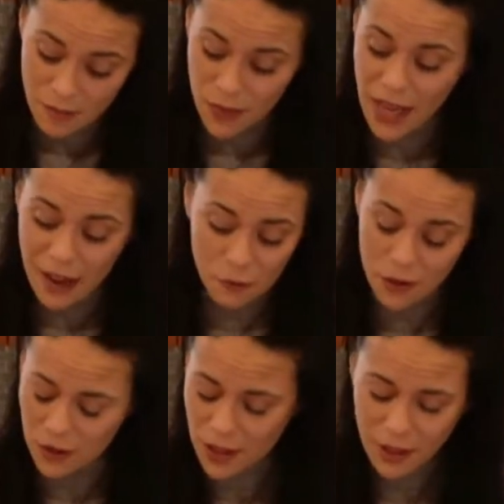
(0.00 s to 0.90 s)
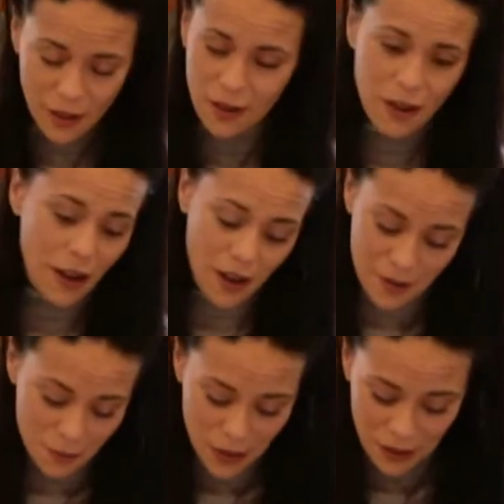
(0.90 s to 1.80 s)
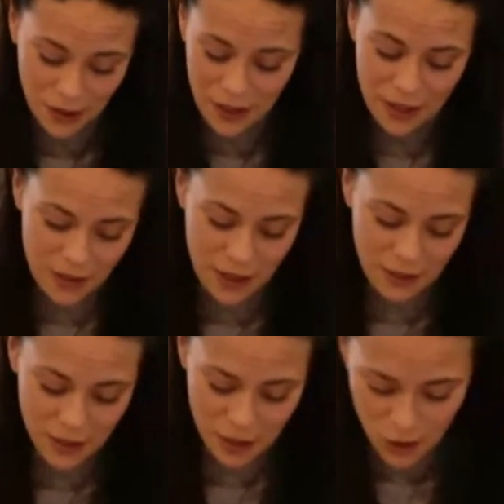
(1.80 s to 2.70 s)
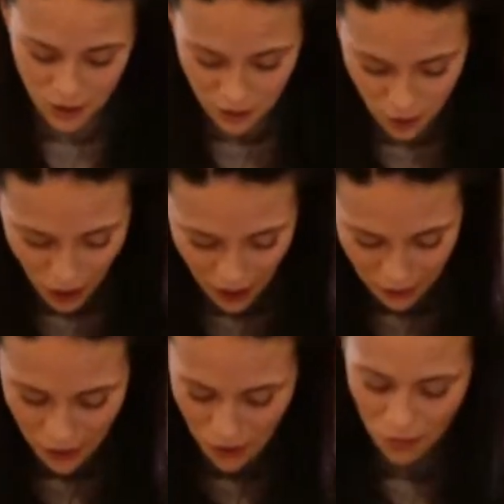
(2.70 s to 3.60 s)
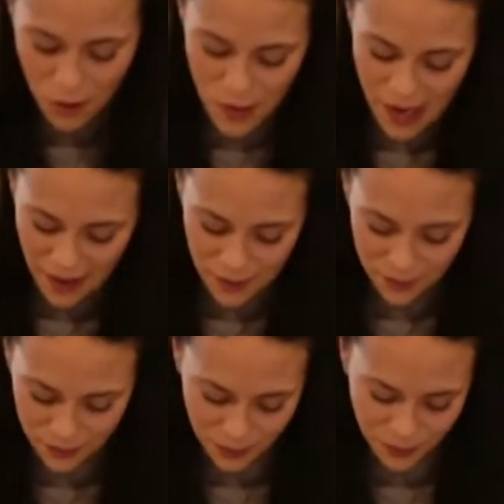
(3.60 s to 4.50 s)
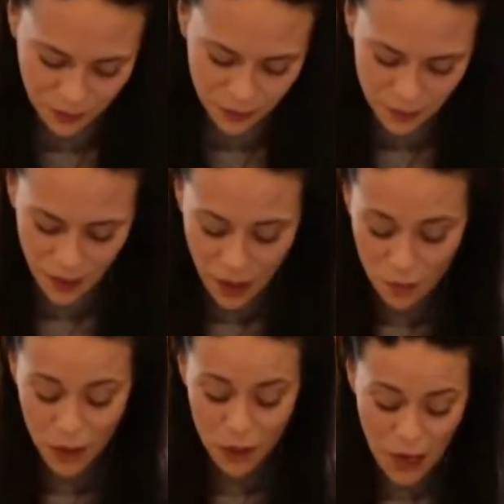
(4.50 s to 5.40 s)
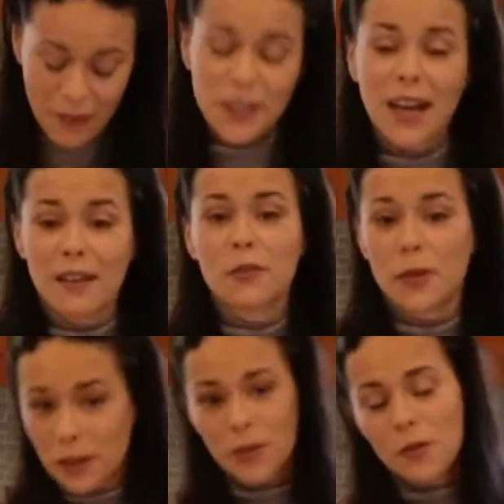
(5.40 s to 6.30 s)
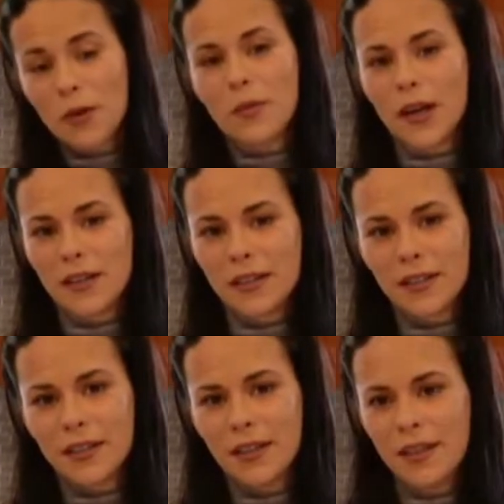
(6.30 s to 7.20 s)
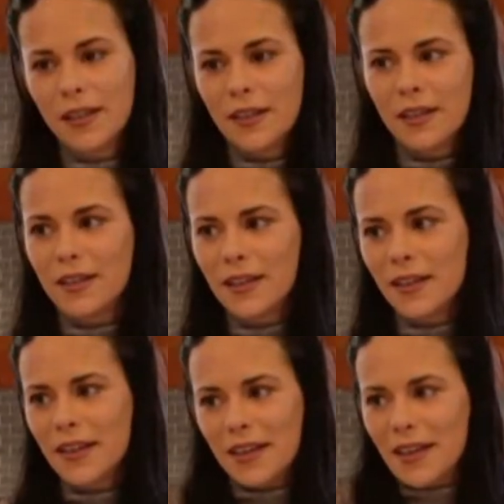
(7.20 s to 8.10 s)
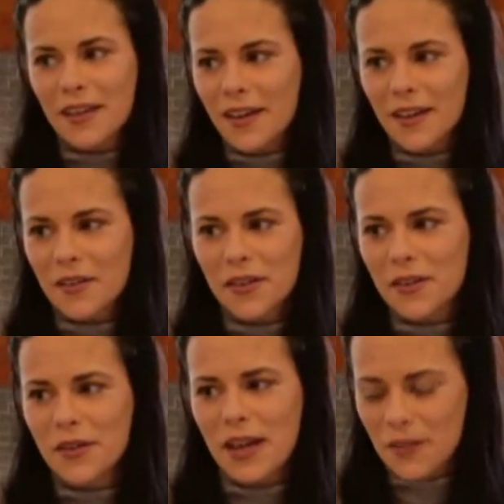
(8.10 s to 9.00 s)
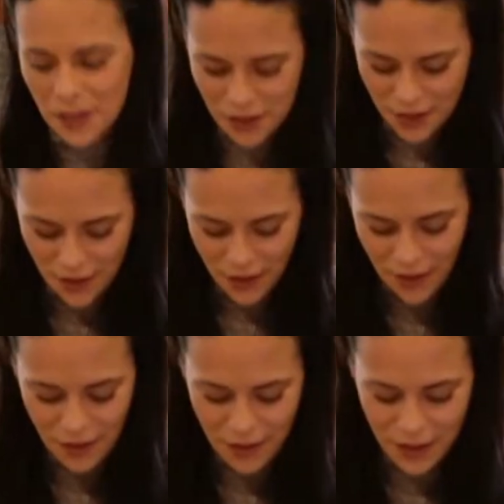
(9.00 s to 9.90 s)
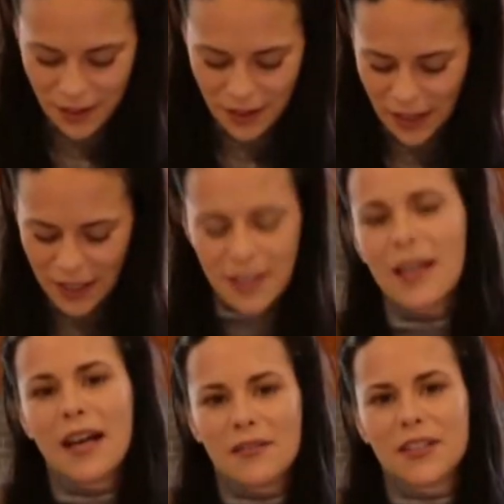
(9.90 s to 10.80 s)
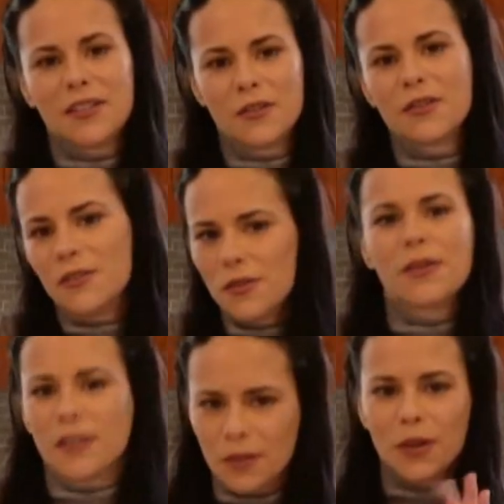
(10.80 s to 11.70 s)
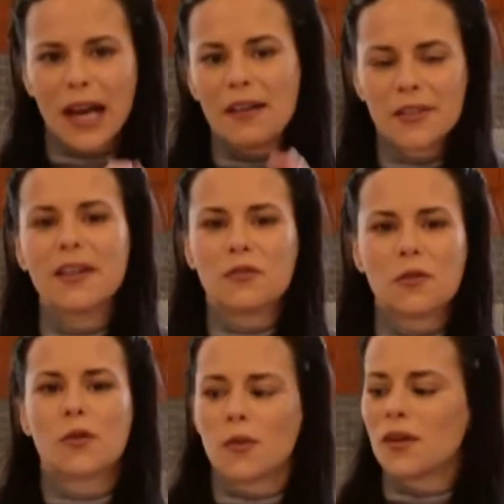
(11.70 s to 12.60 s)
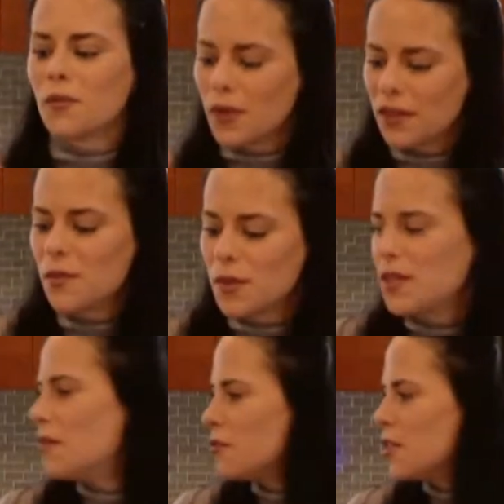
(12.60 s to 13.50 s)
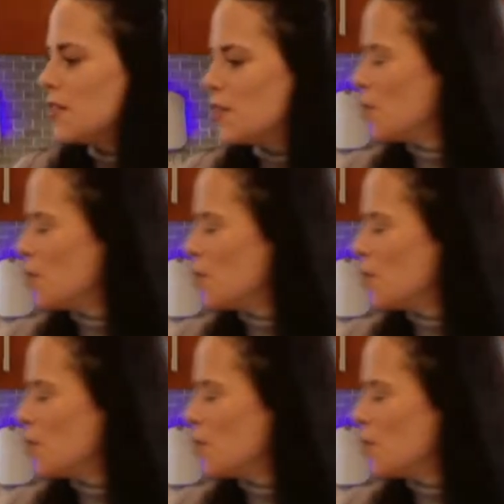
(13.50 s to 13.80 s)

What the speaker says: that was unreal and such a childhood throwback. But you have to have it with the cornbread. And I don't know how else like to have it. You have to have cornbread with the potato cheese